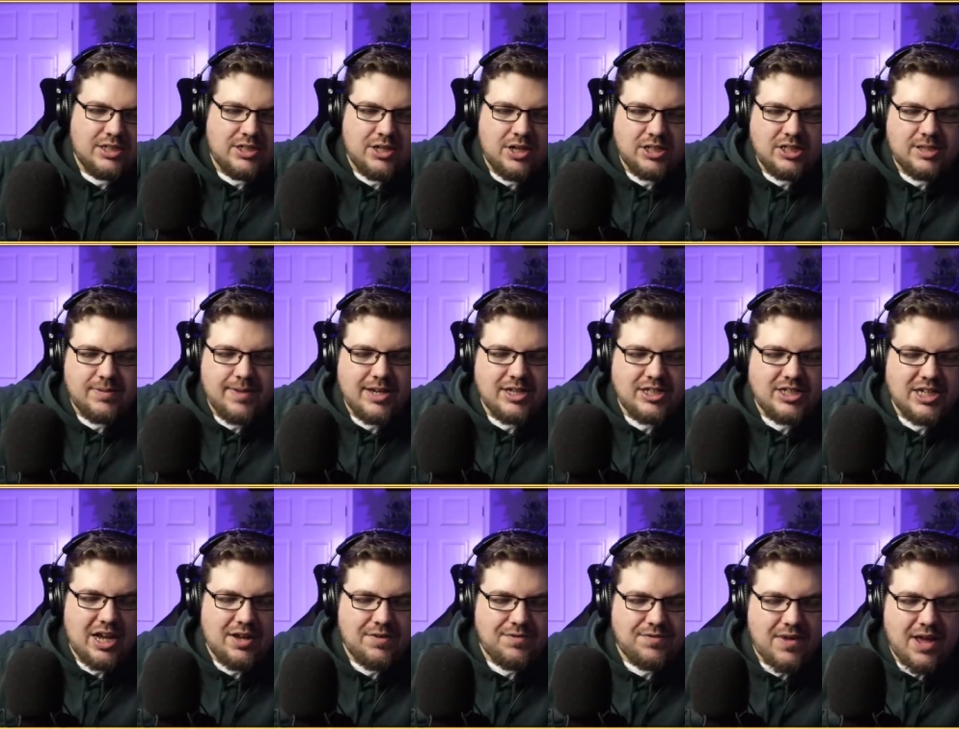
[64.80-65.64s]
Doctor
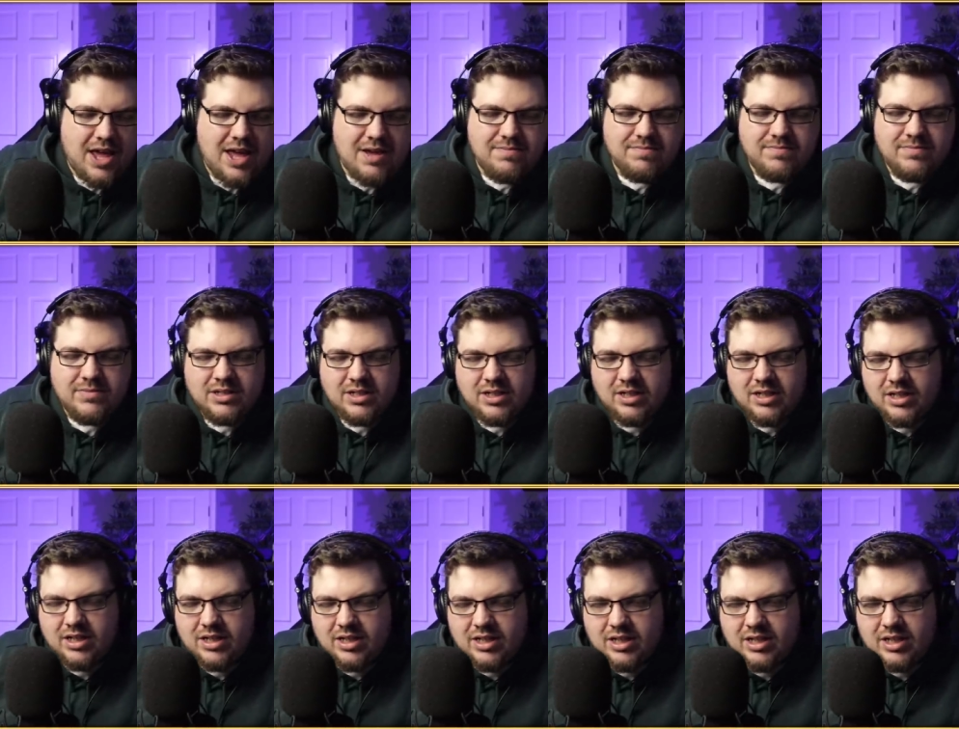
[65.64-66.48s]
Benjy FM,
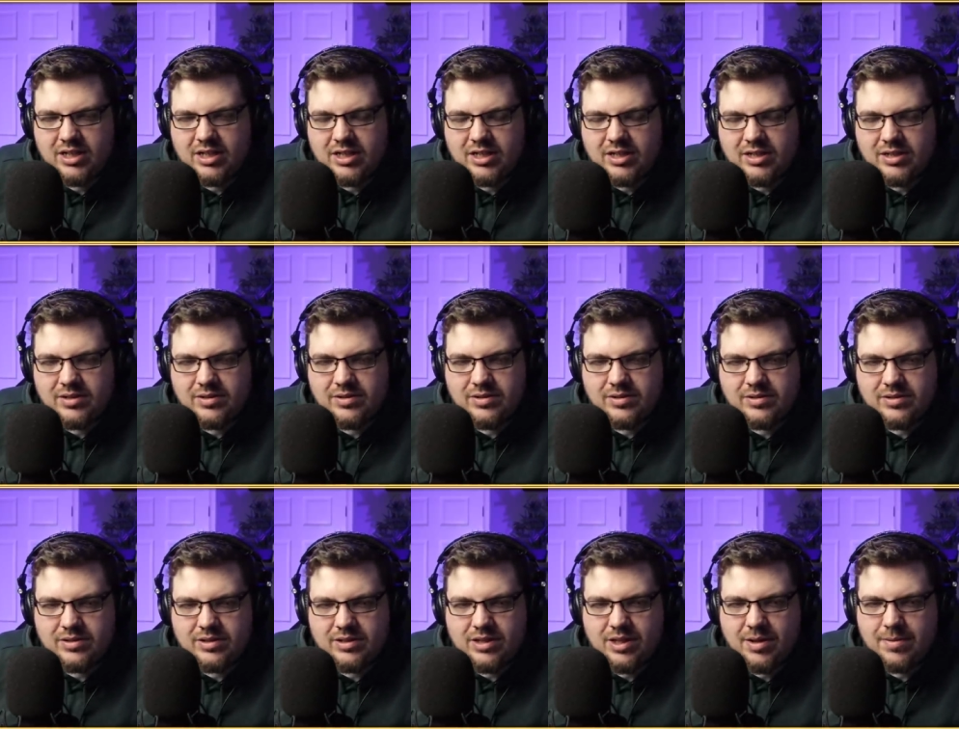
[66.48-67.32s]

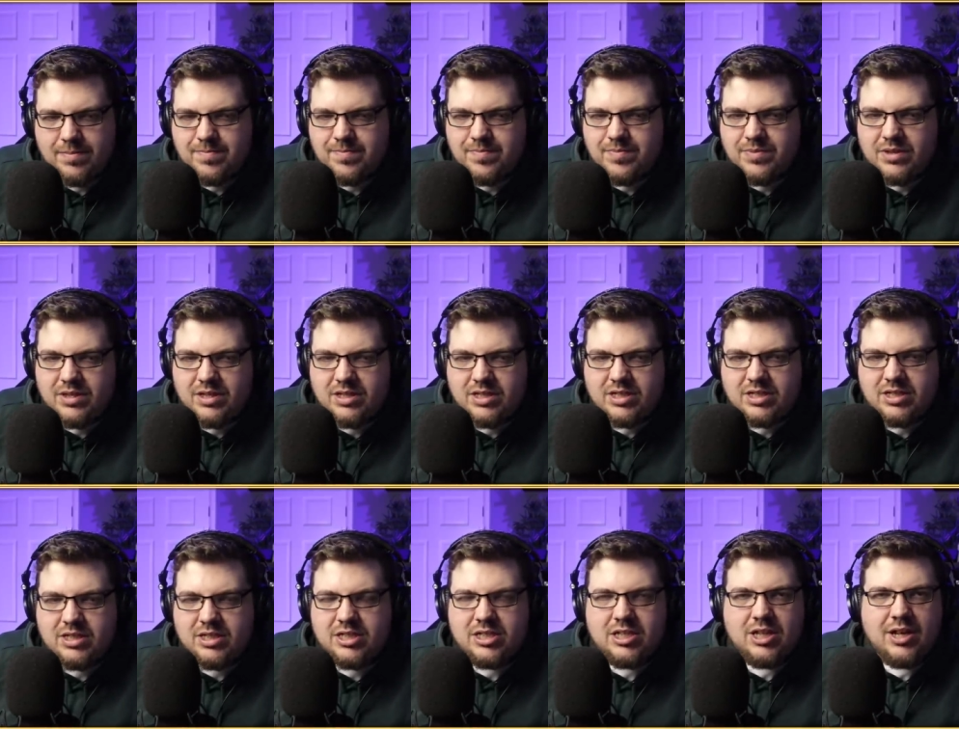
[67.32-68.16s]
the
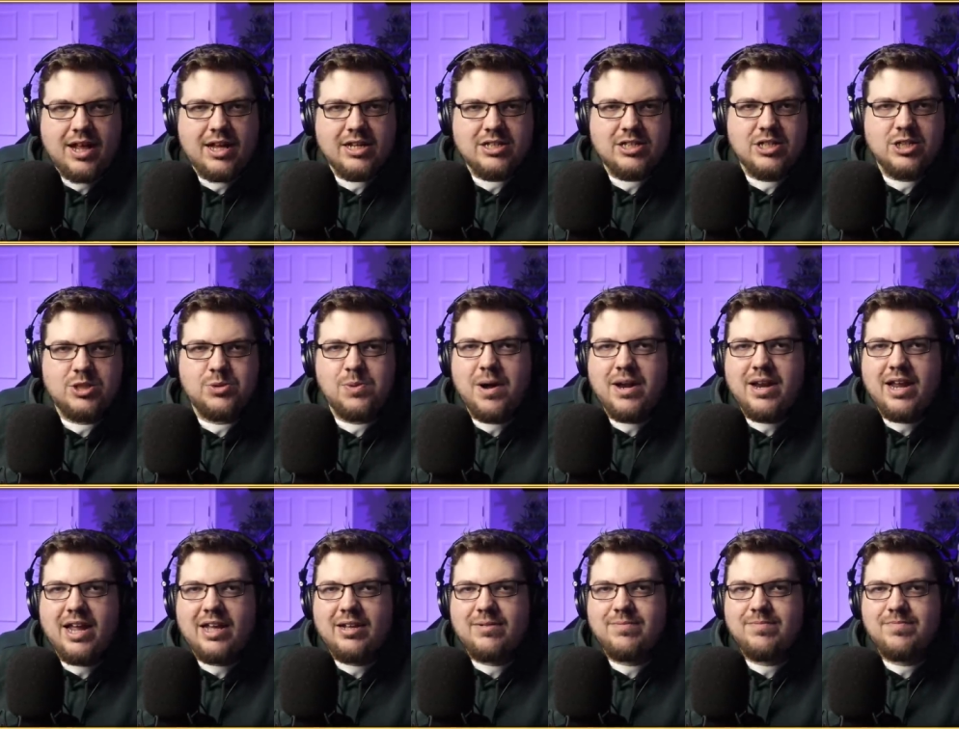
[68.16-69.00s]

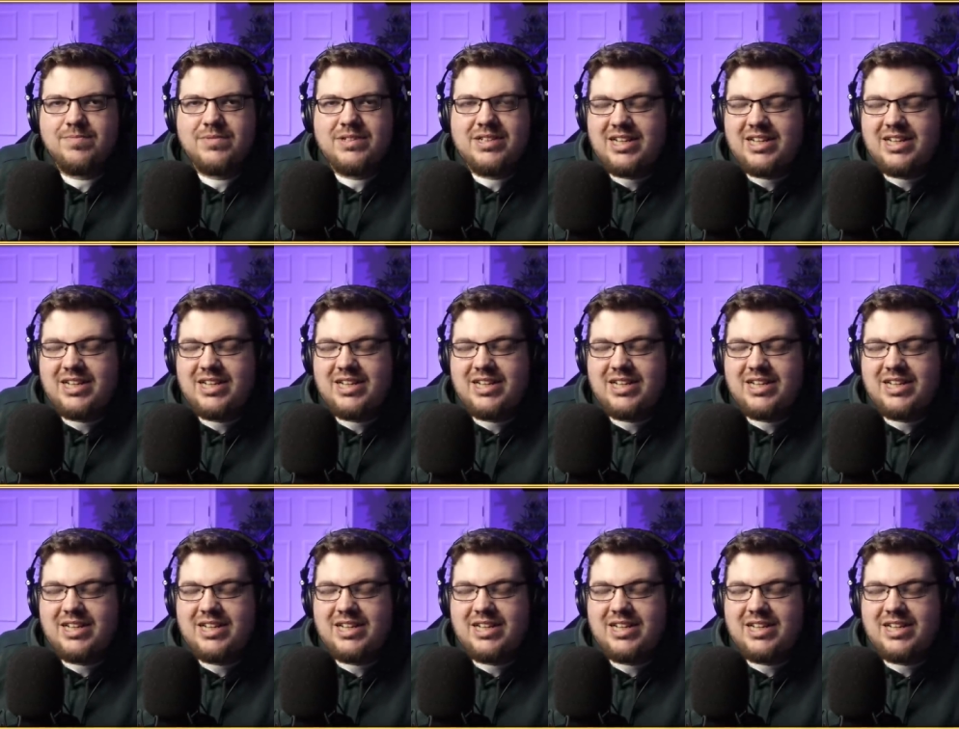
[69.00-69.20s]
2020.